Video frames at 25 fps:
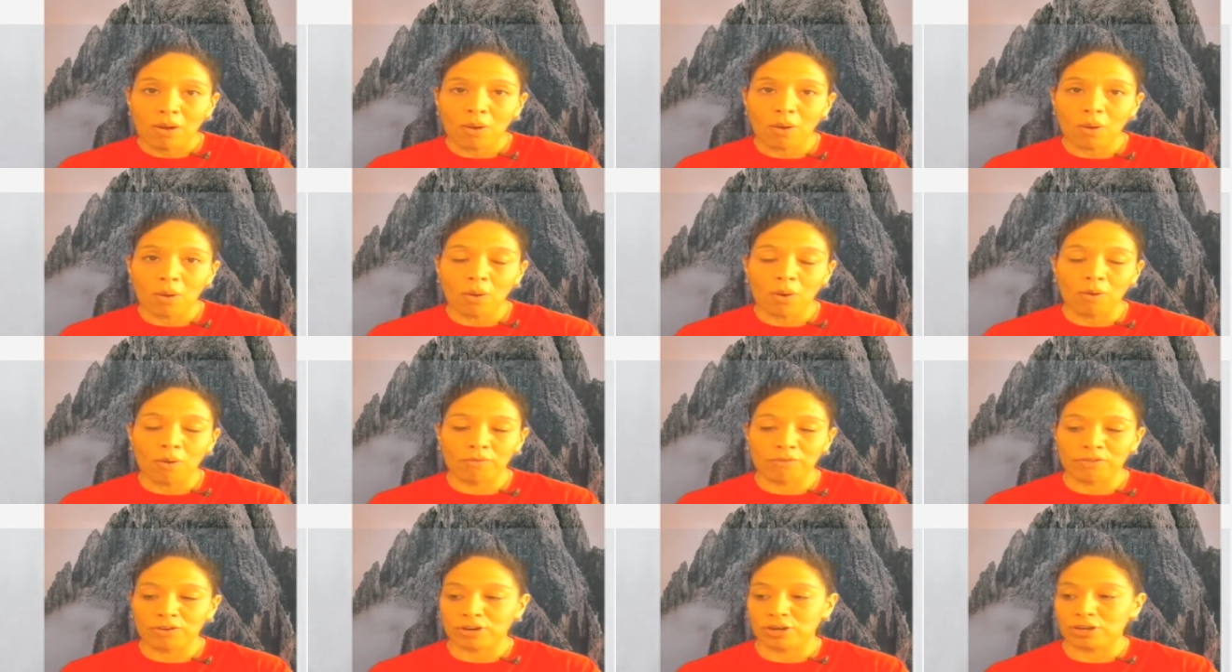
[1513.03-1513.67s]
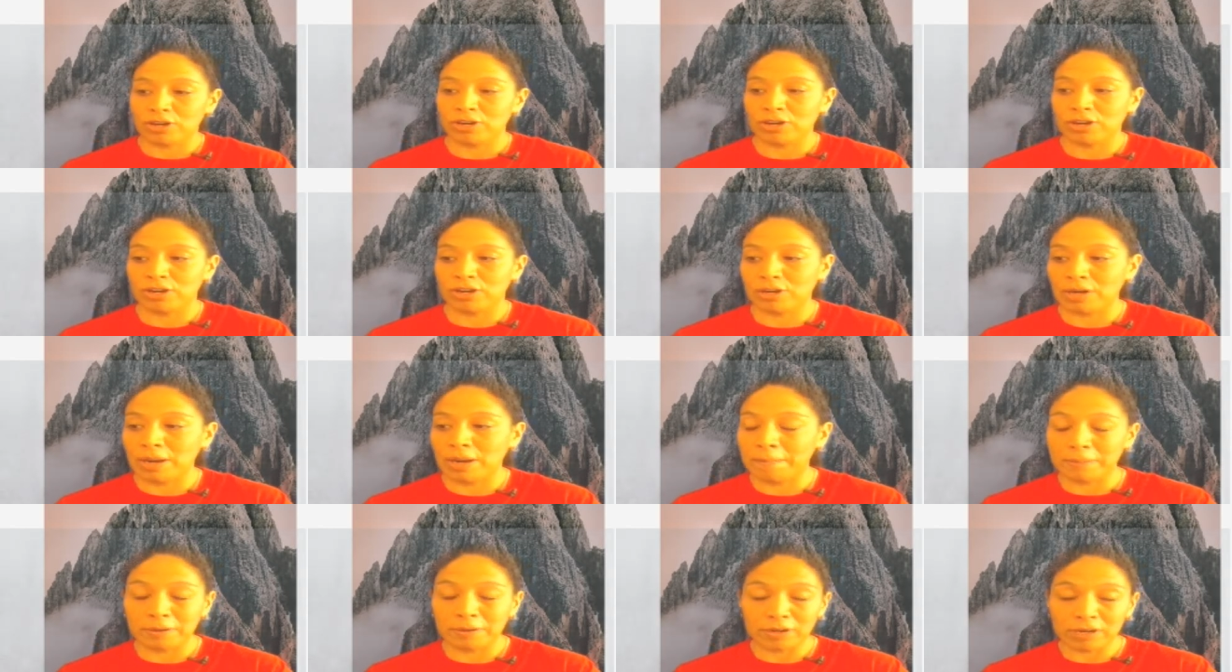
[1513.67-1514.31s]
over
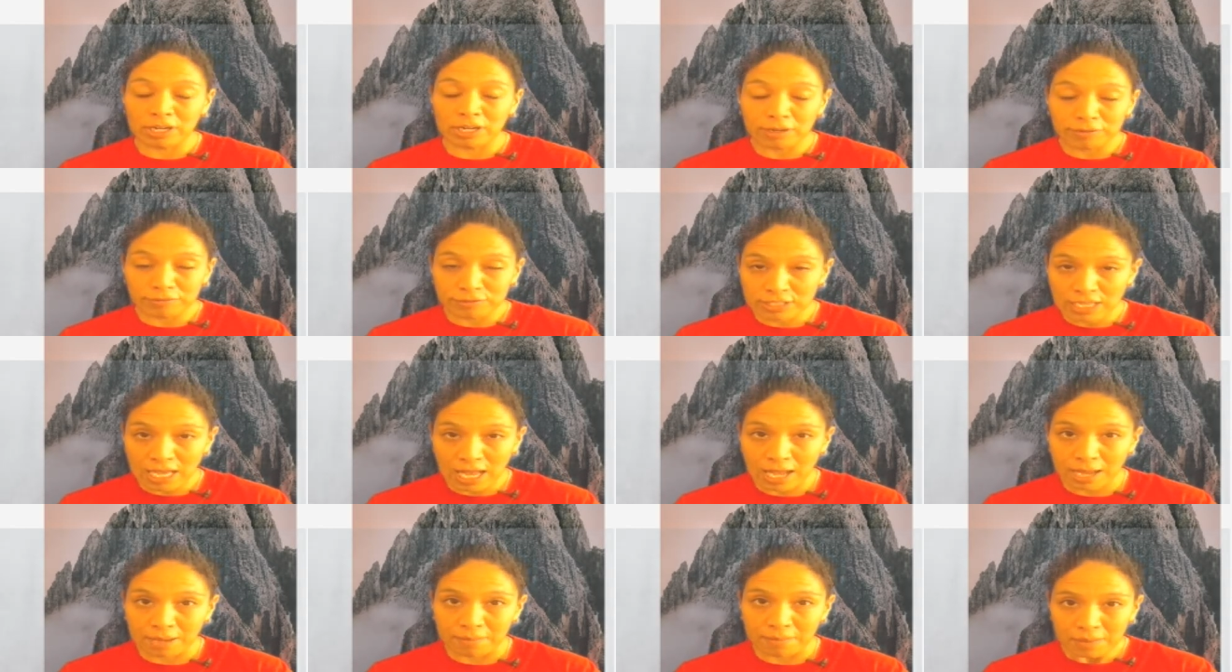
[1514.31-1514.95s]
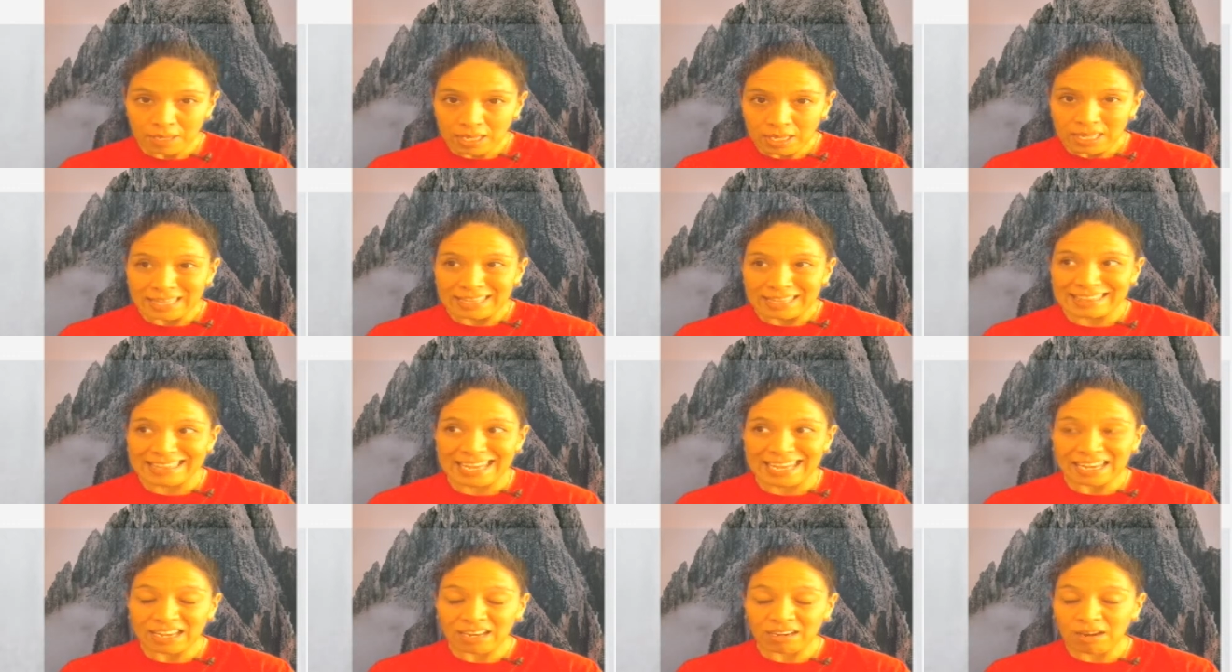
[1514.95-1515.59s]
a period of time.
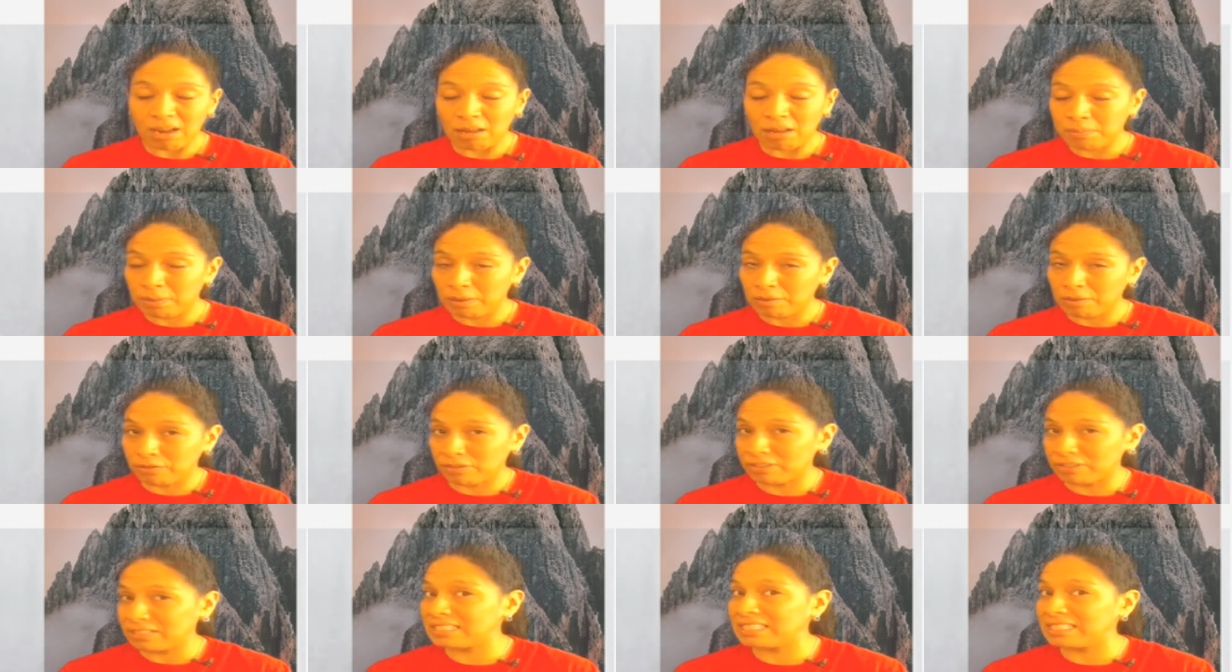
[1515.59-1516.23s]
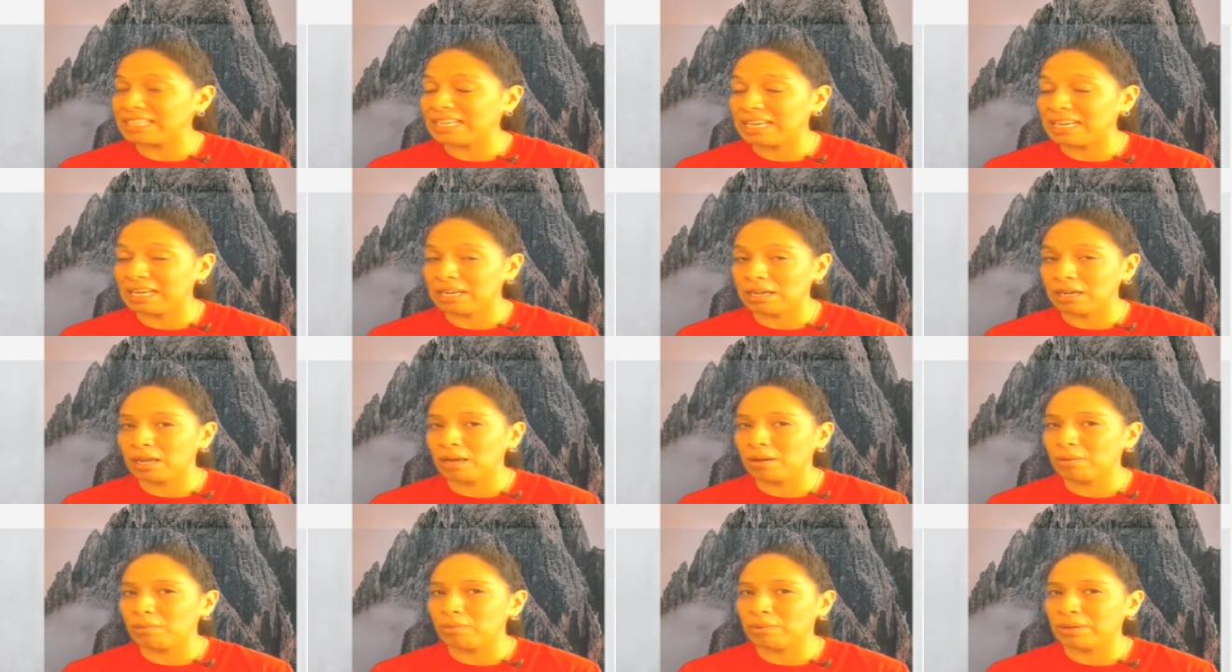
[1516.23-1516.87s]
They cannot be
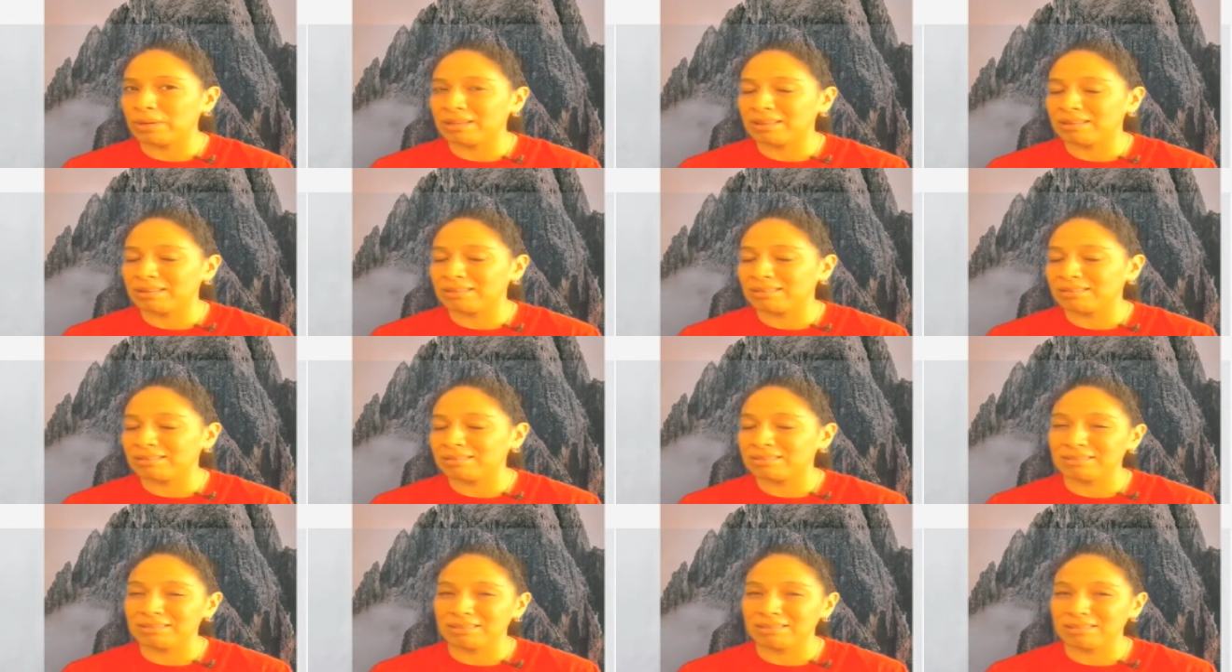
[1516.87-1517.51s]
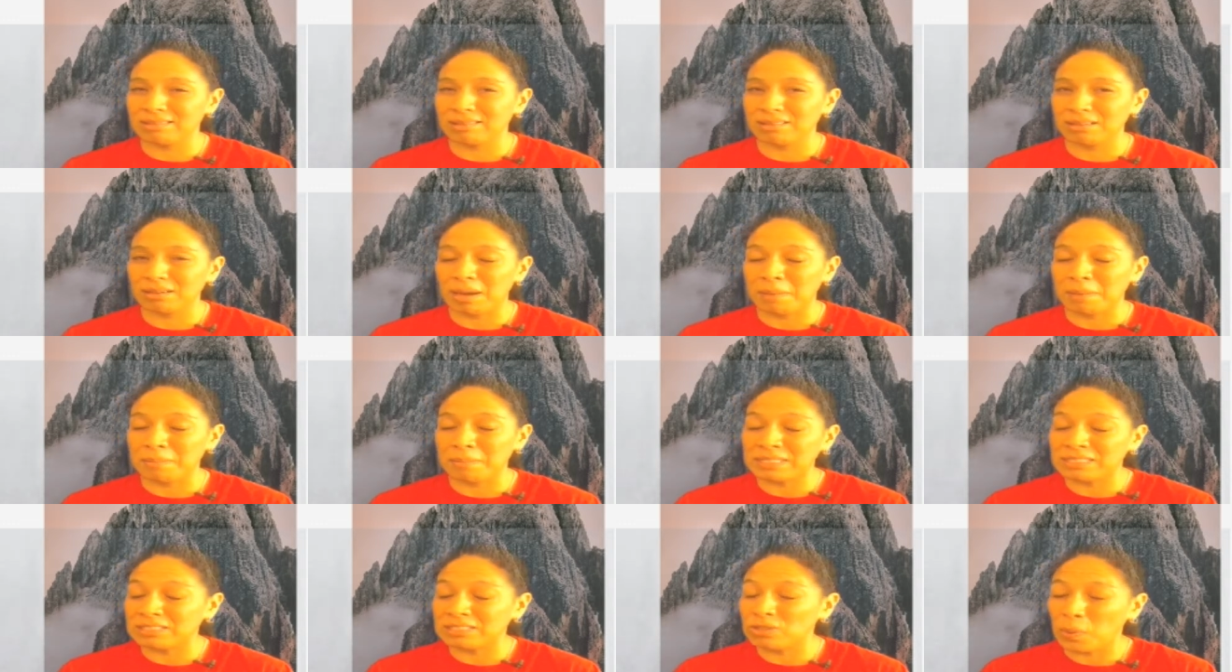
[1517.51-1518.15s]
foreseen
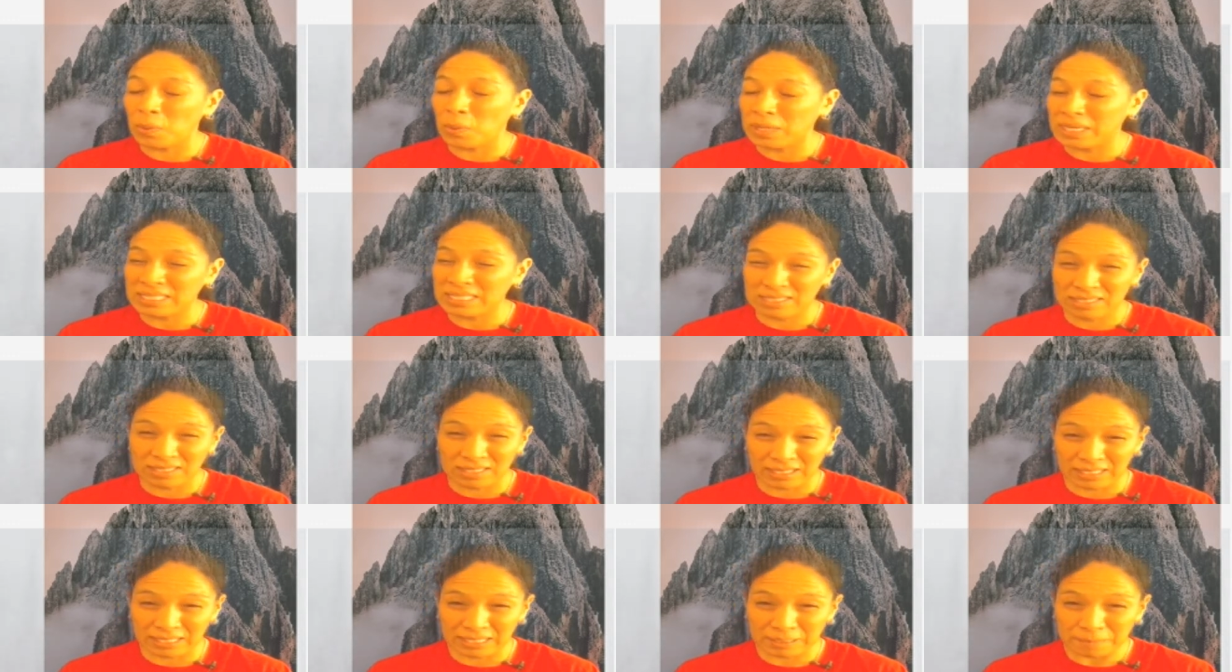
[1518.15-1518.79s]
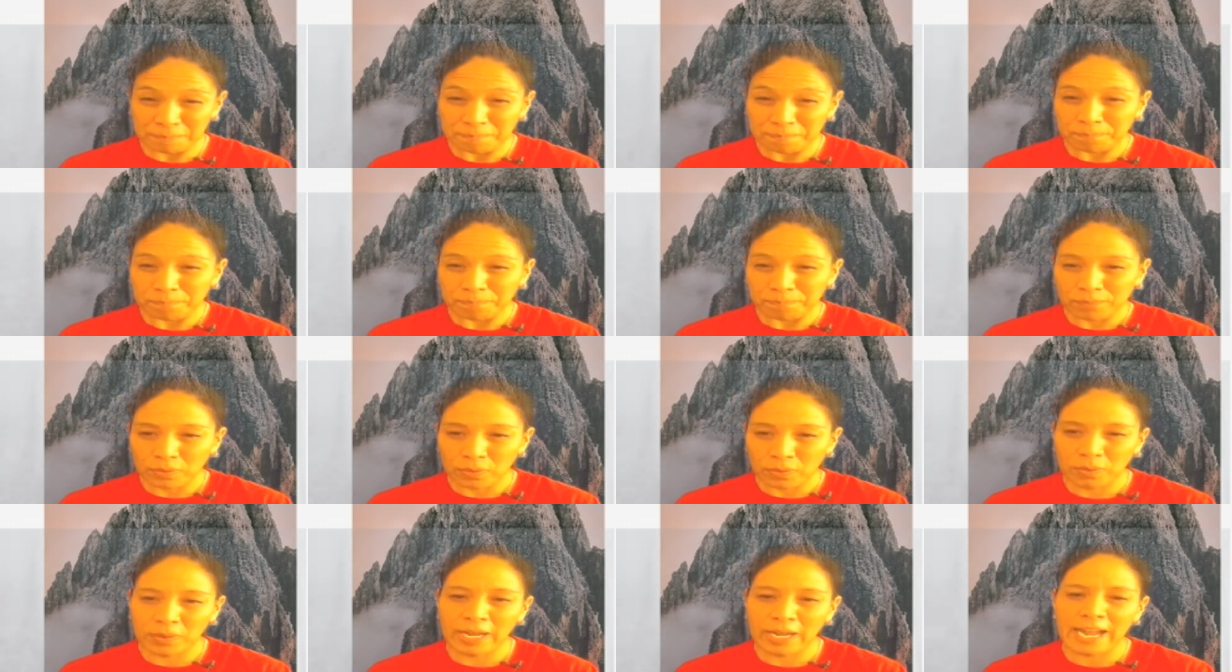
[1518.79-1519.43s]
so easily,
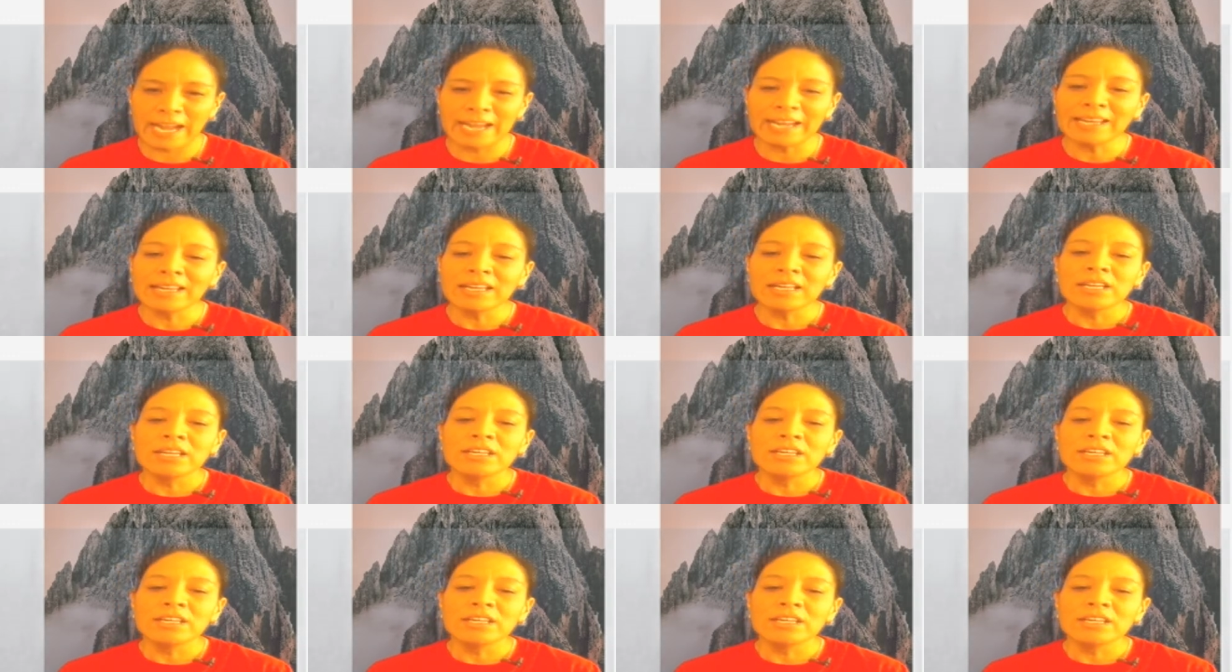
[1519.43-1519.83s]
okay?